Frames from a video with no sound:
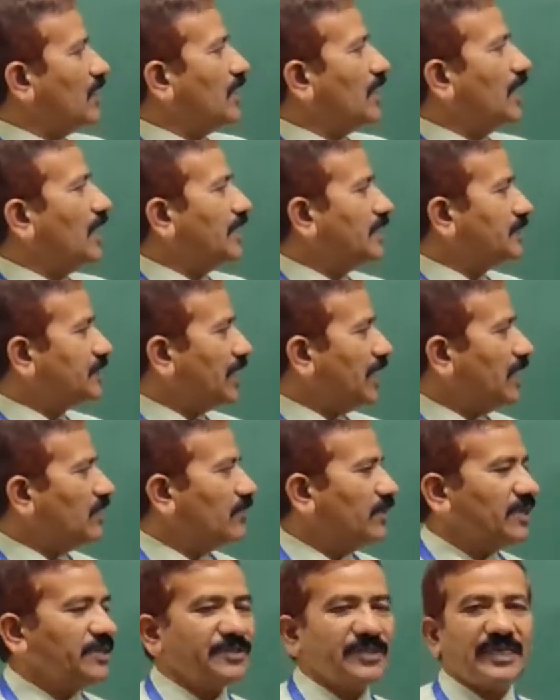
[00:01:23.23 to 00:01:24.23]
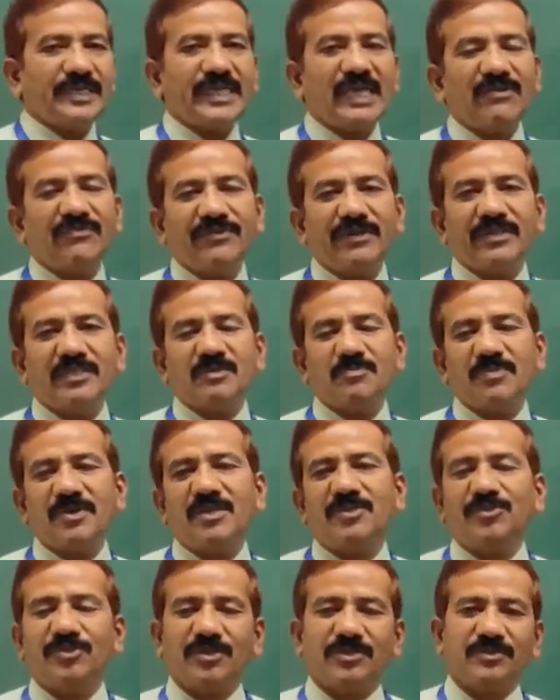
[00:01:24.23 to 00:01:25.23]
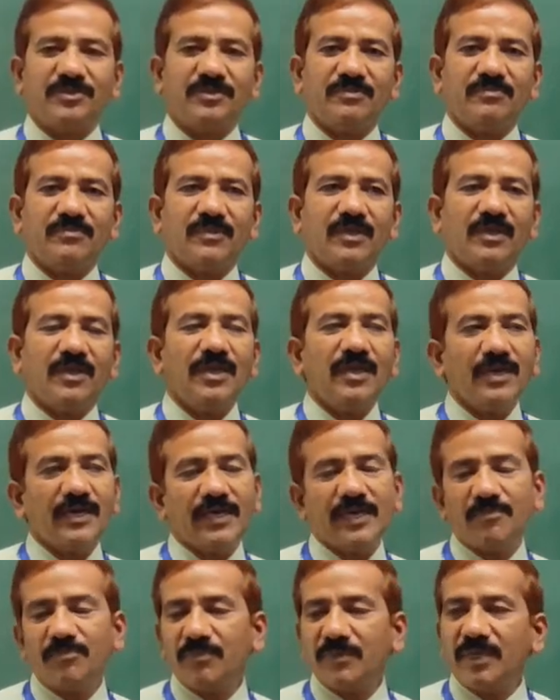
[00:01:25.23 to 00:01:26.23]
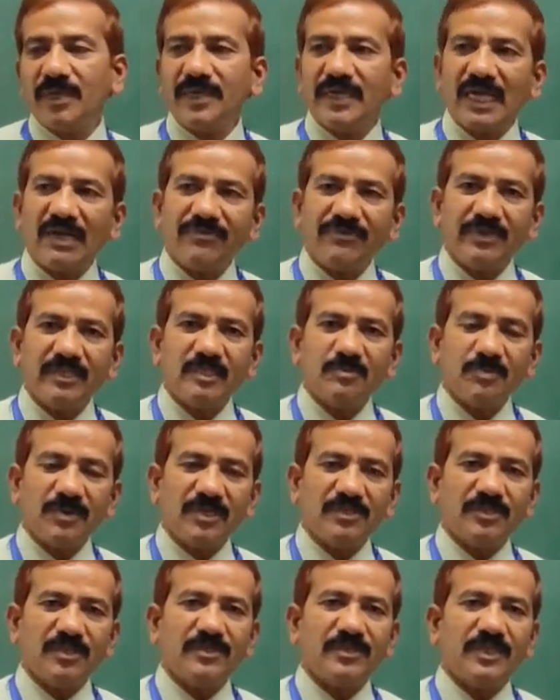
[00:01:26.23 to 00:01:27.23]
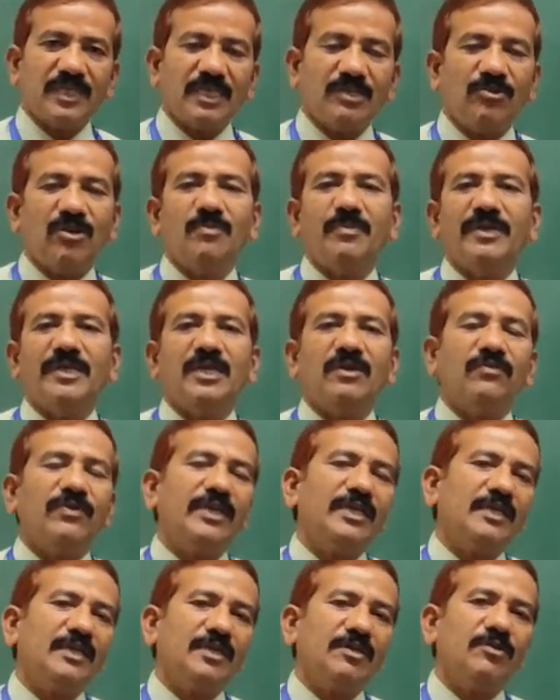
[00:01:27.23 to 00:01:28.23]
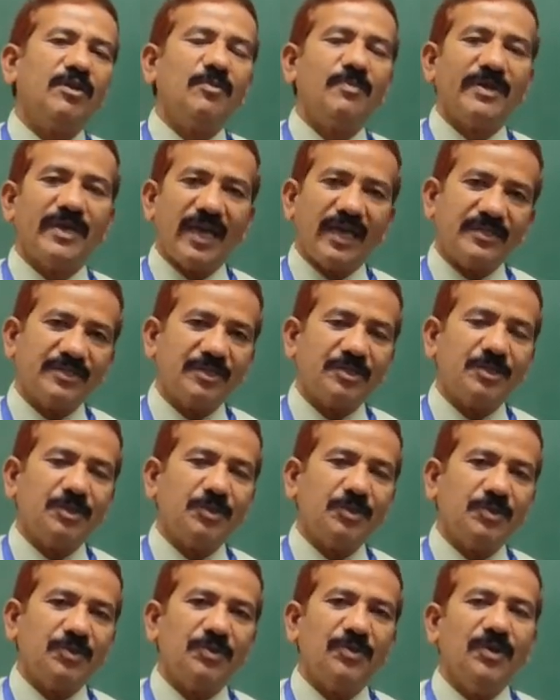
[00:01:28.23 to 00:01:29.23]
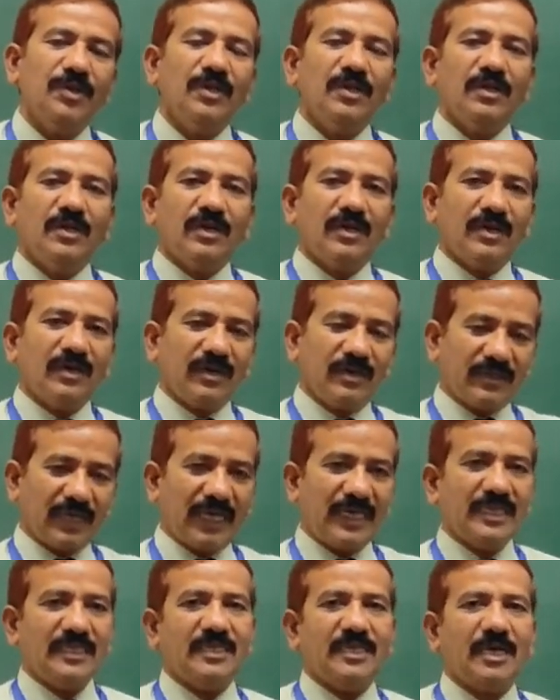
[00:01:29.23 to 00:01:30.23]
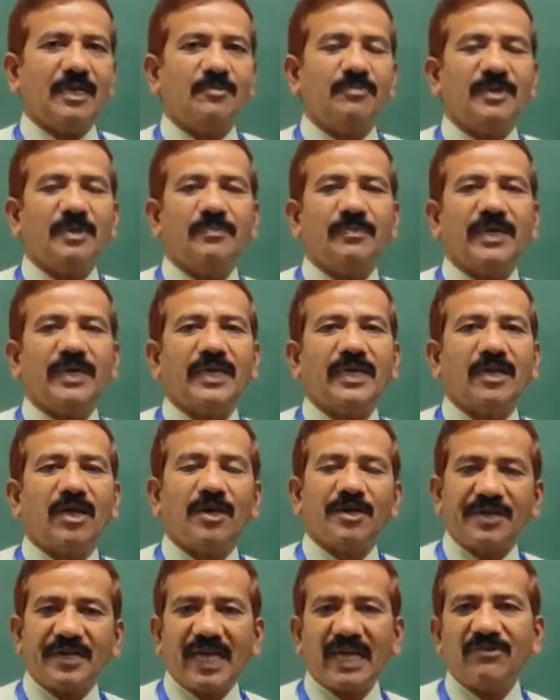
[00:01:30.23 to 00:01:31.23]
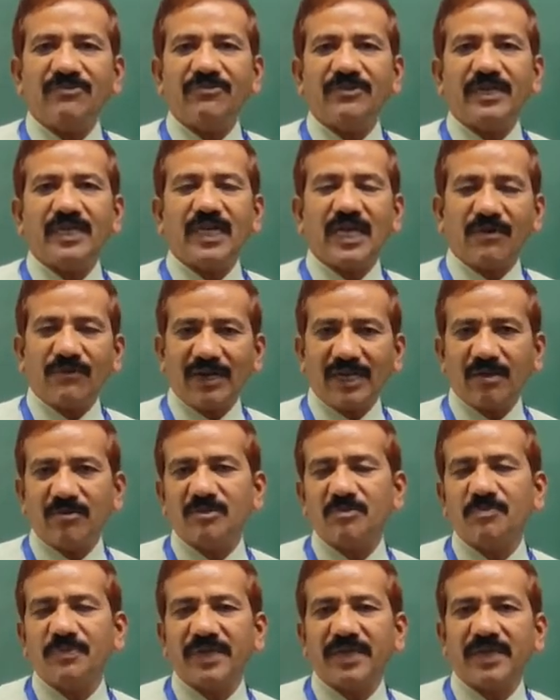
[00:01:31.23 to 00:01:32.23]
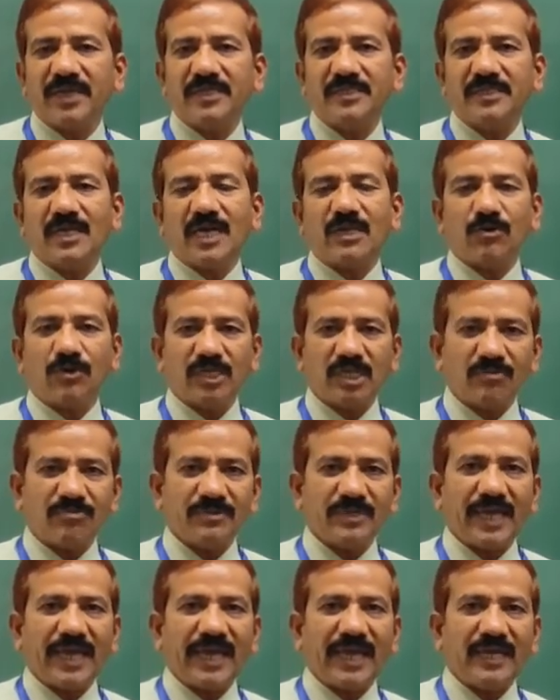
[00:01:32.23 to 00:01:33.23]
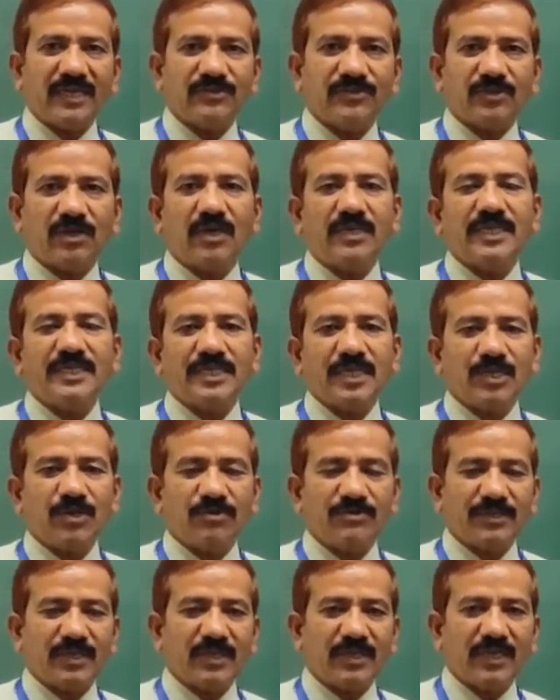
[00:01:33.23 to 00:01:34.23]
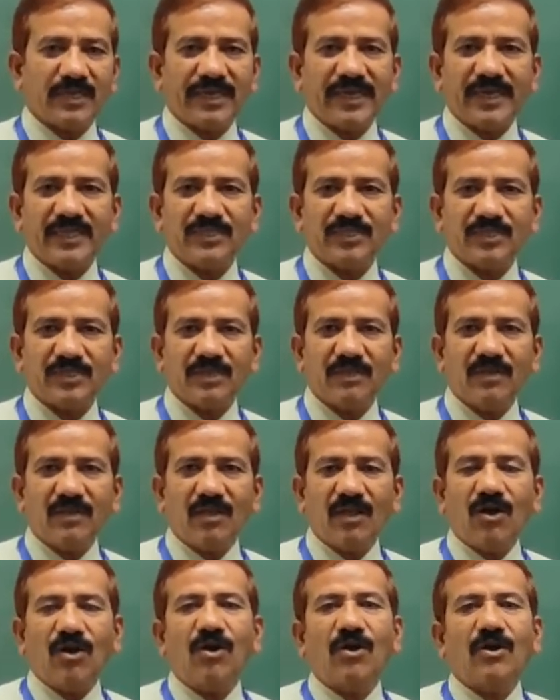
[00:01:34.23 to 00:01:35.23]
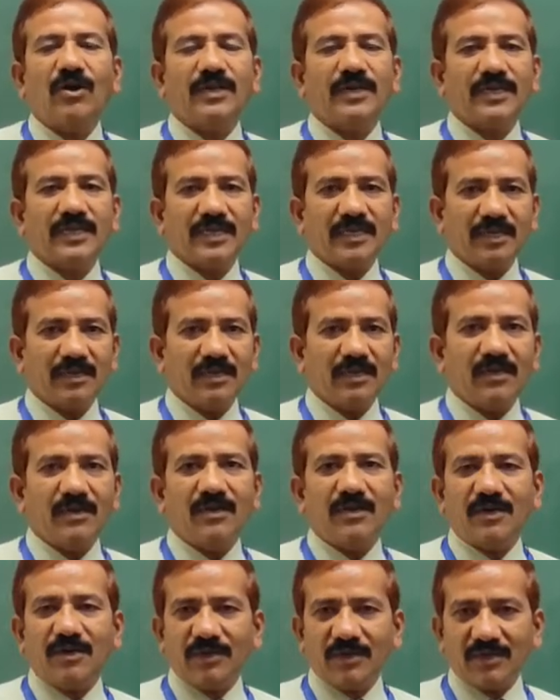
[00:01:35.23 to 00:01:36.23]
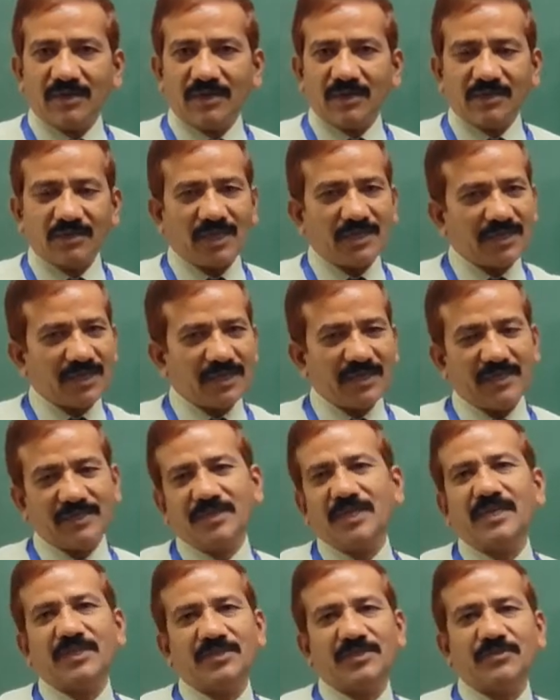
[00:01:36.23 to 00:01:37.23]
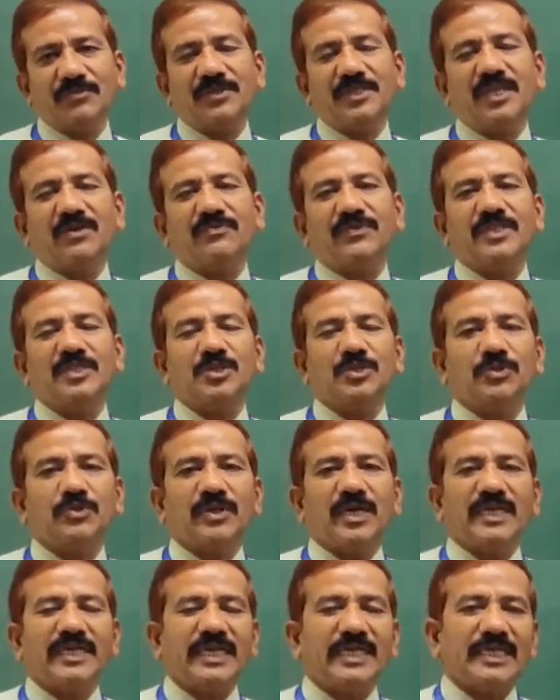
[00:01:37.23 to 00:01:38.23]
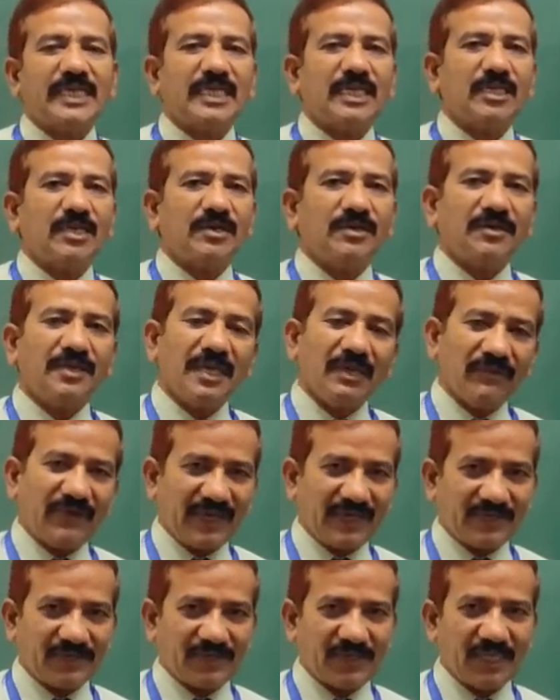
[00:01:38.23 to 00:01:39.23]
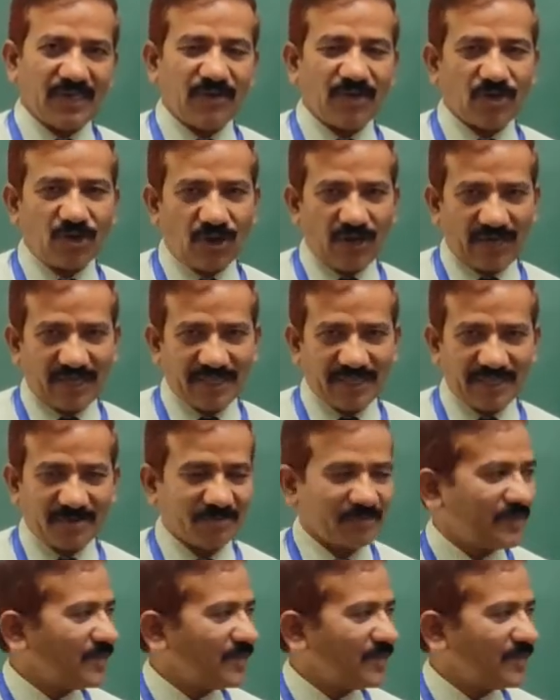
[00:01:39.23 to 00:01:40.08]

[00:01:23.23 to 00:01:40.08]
And third one is drafting speeches. Here in drafting speeches, you will be asked to write or prepare or draft a welcome speech or vote of thanks or introducing a guest or other things with reference to conducting events in your college.